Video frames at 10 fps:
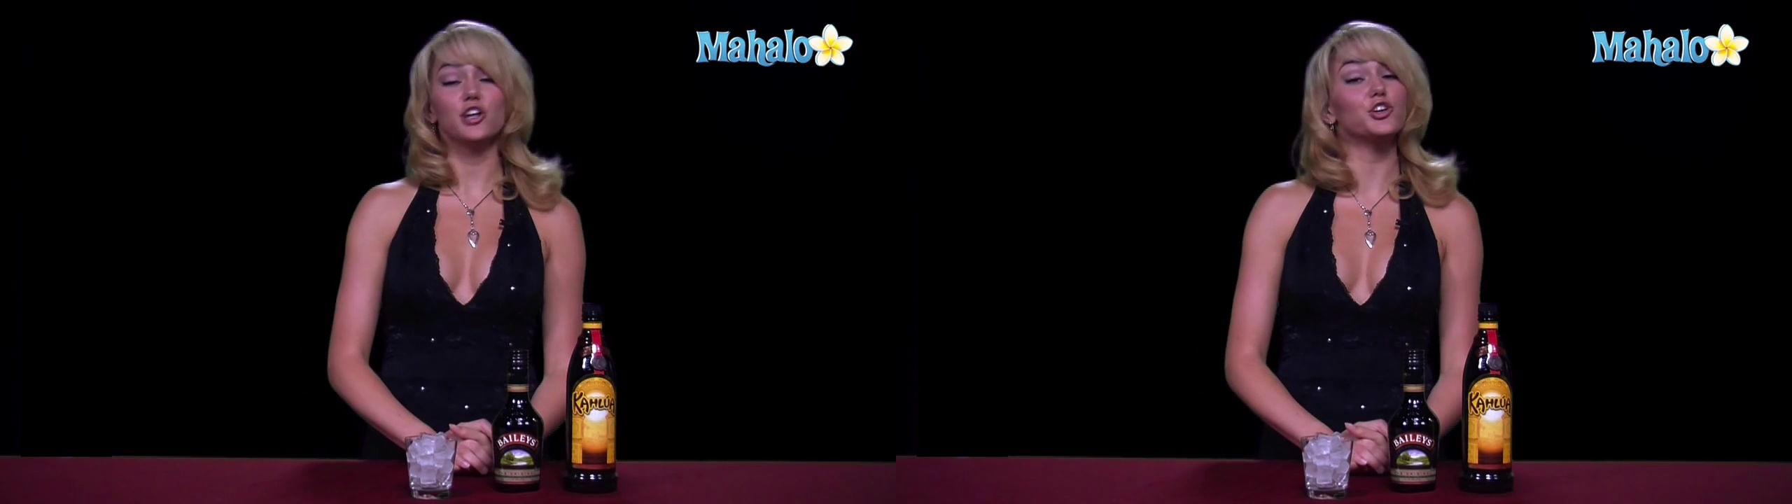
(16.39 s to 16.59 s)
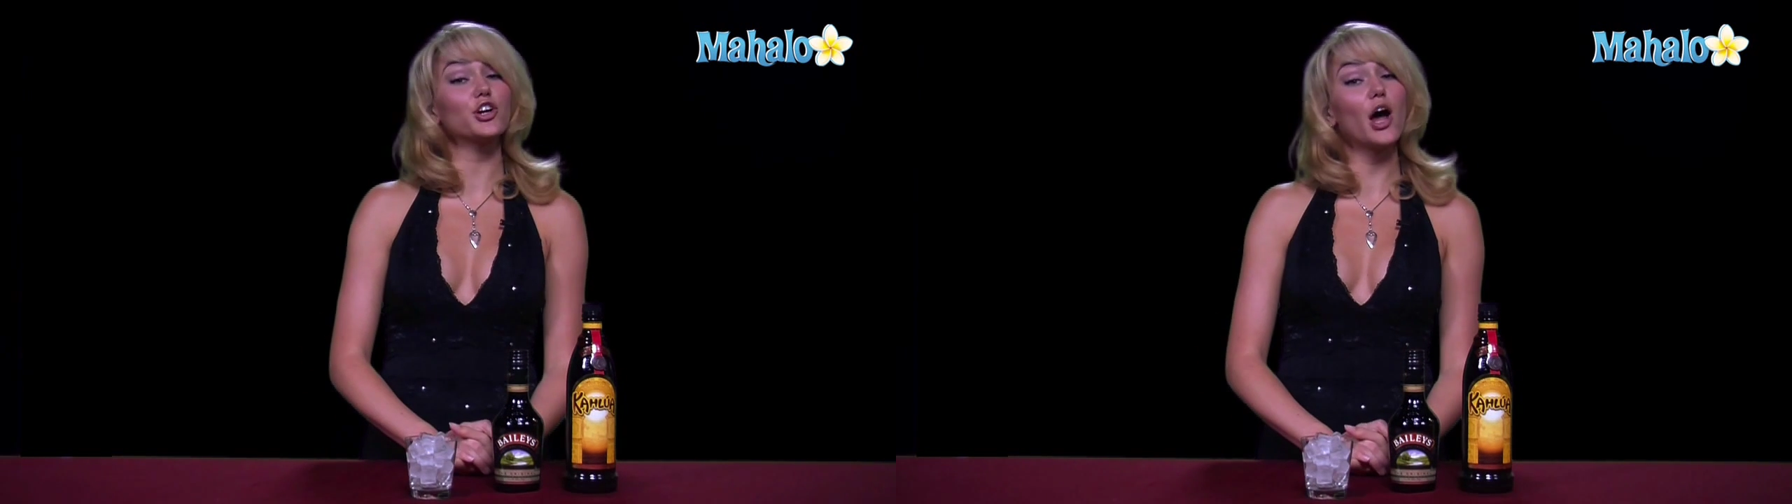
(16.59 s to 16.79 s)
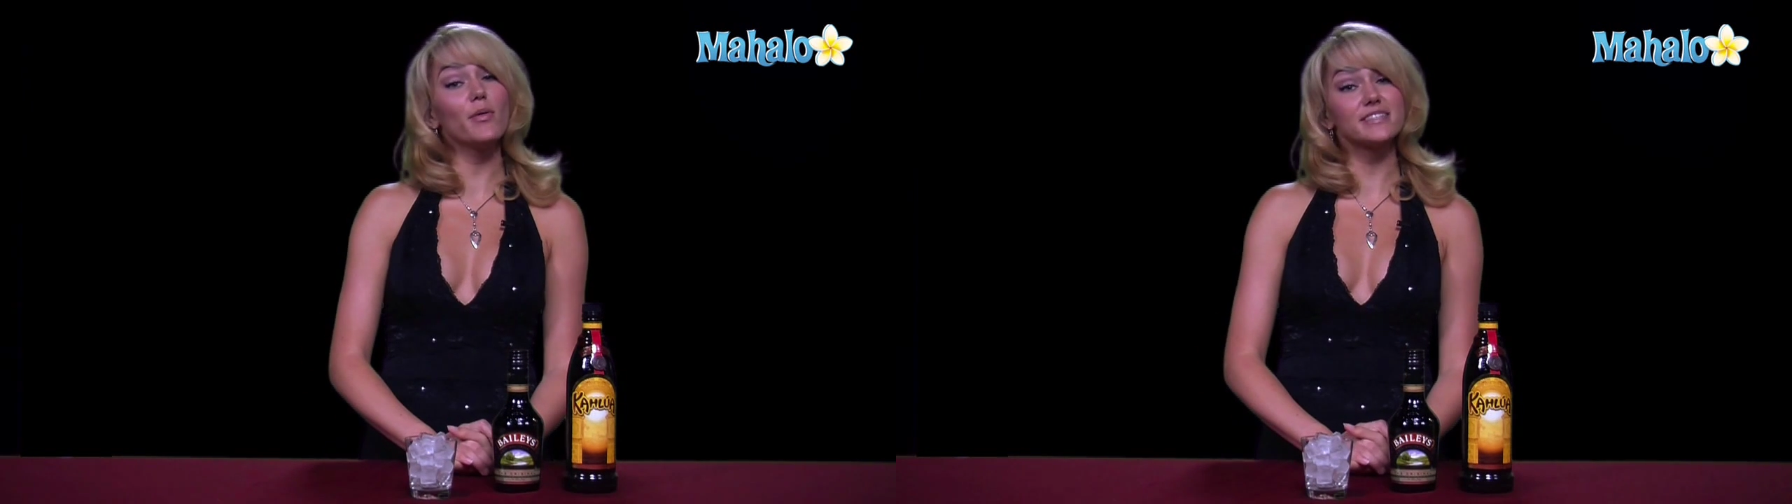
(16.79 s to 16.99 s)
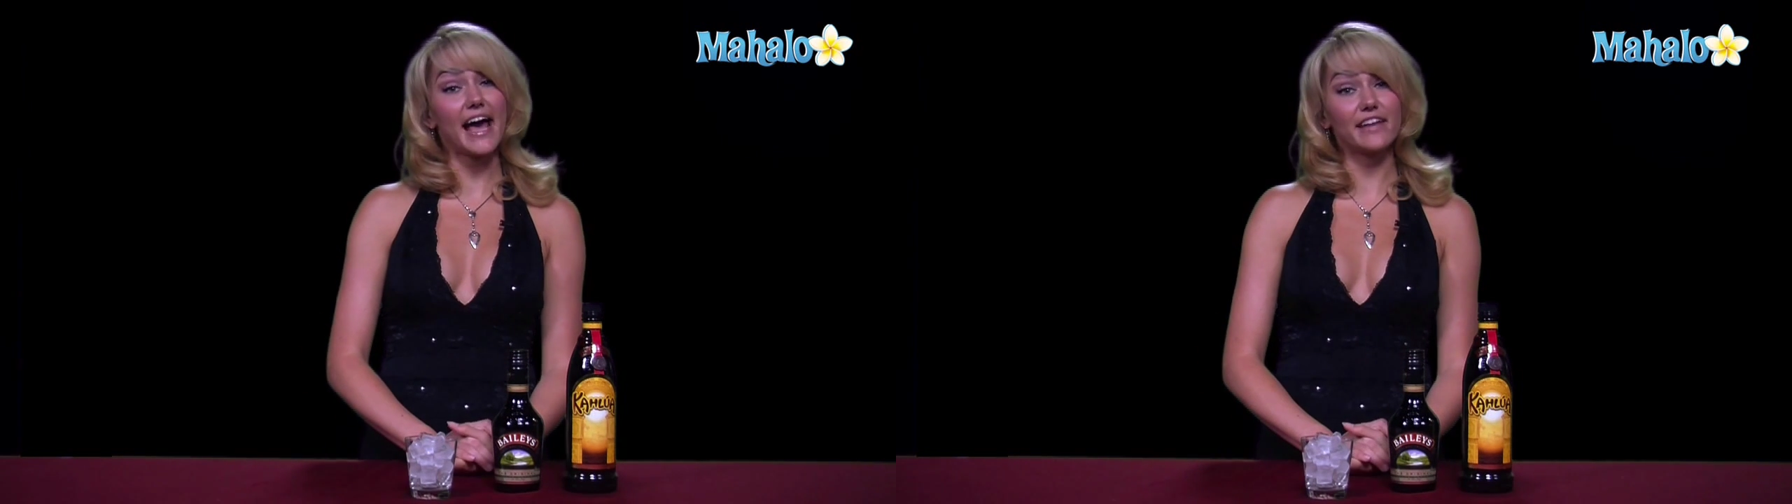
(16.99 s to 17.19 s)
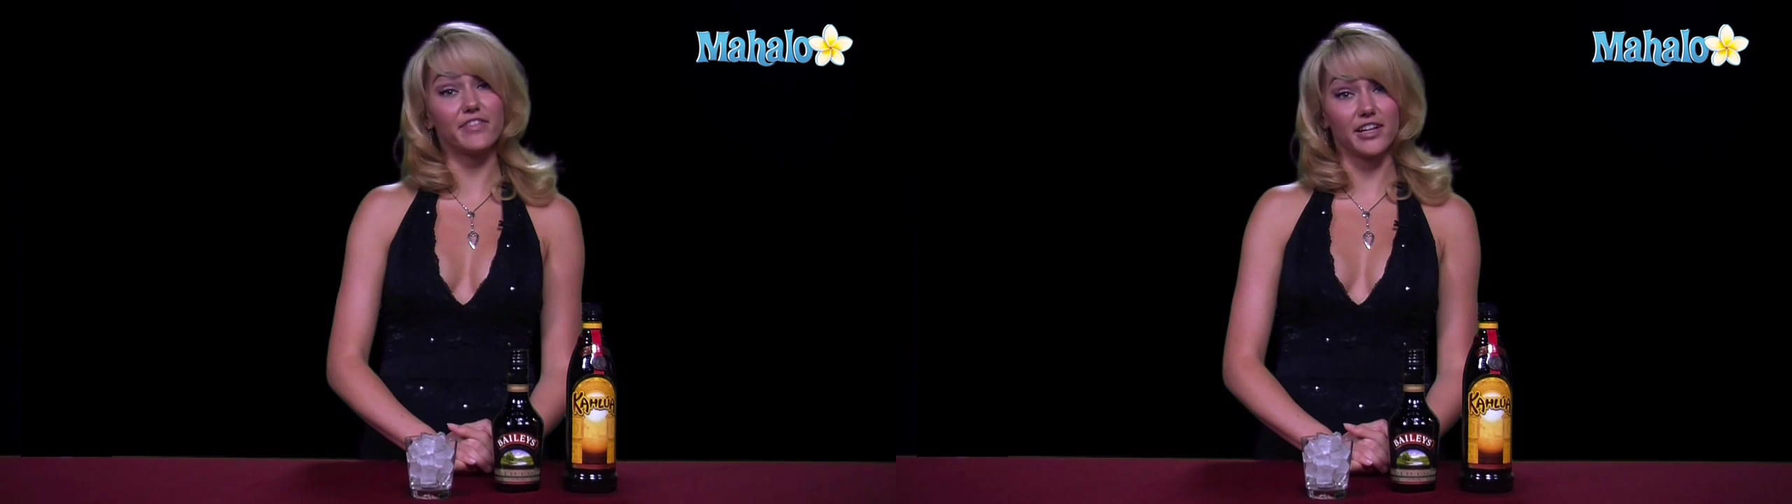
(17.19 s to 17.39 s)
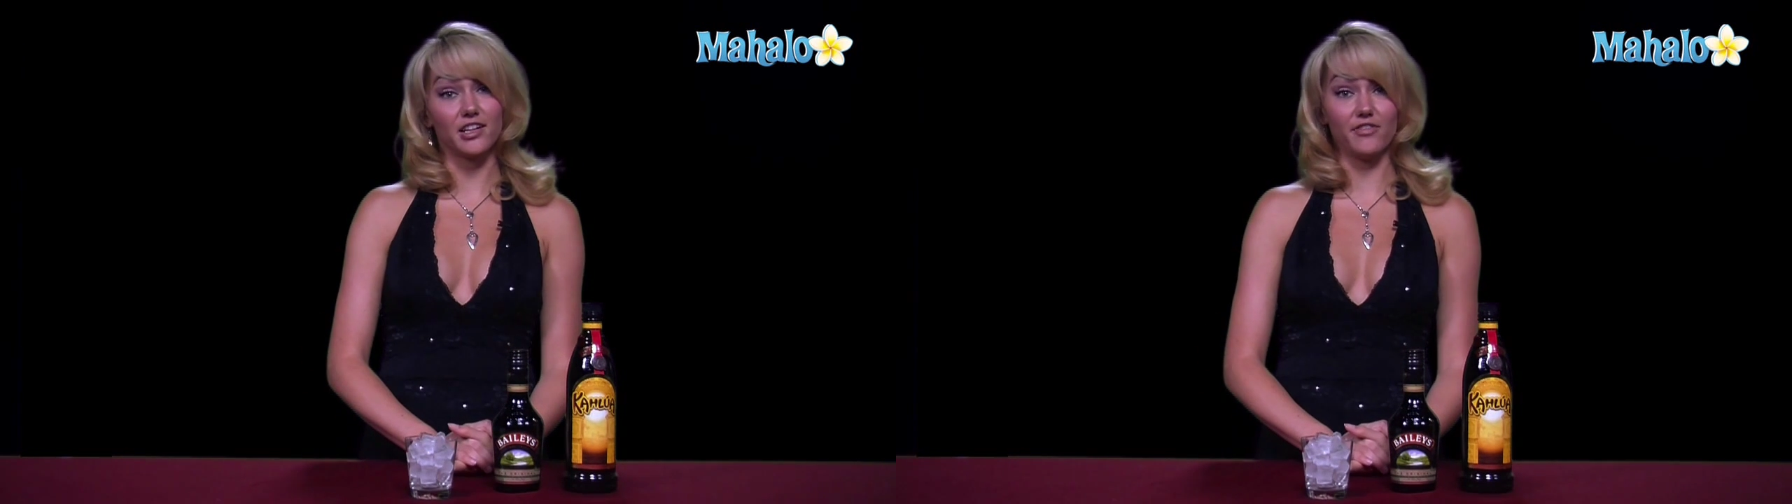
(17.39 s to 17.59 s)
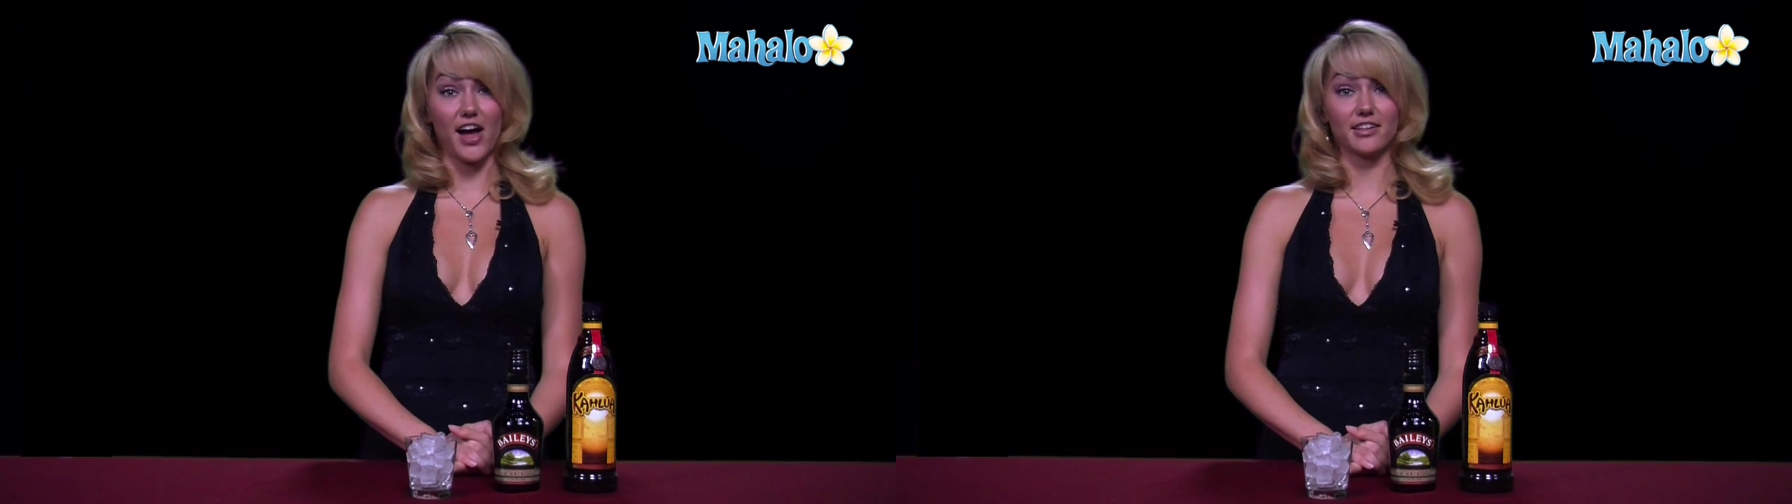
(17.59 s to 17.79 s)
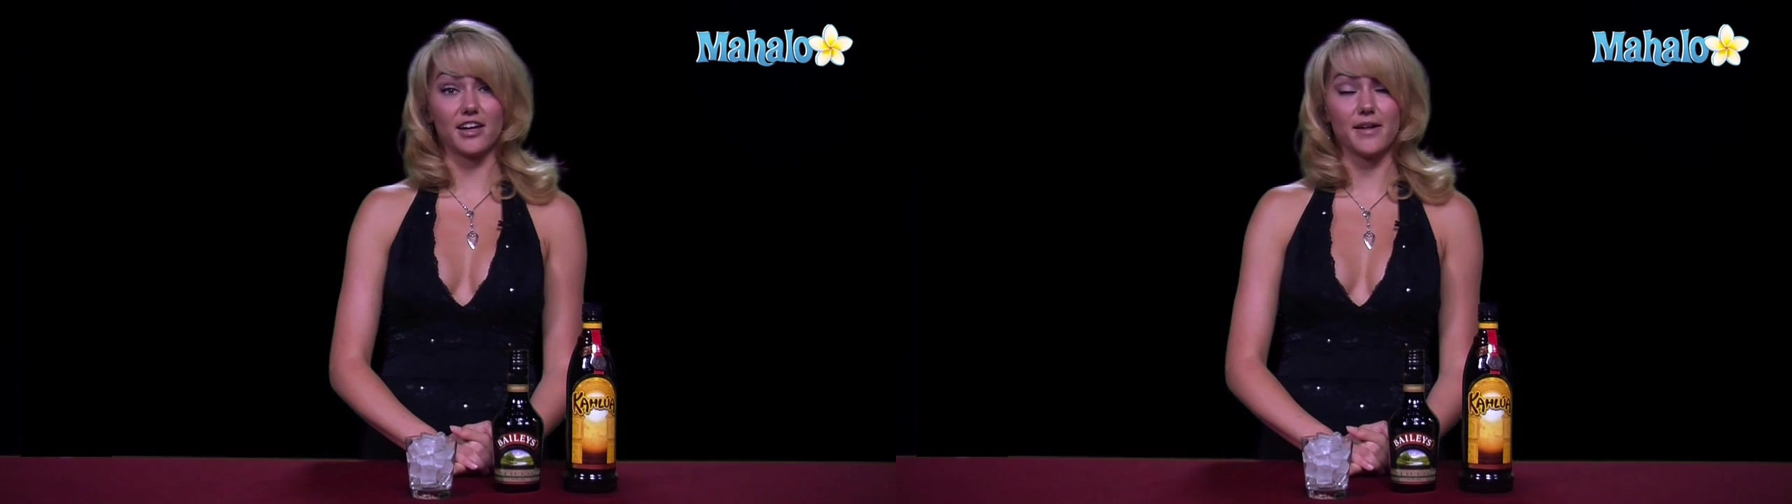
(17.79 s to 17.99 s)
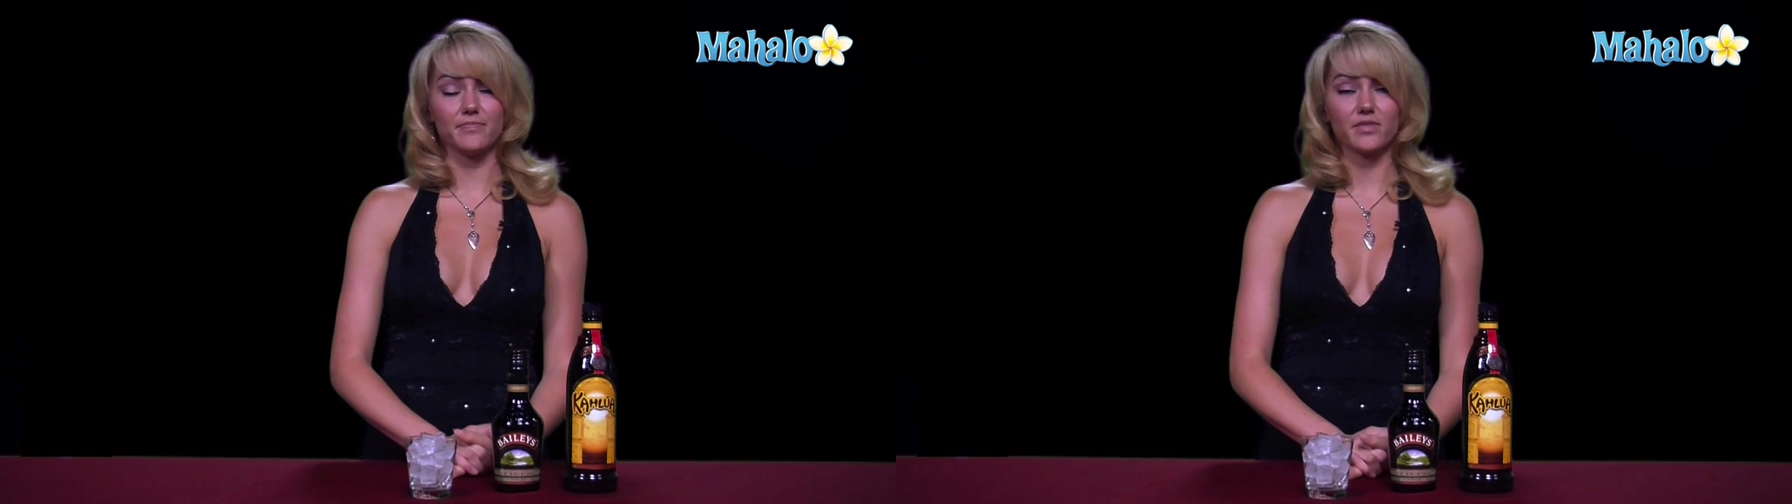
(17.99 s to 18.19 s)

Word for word: you could always add vanilla vodka.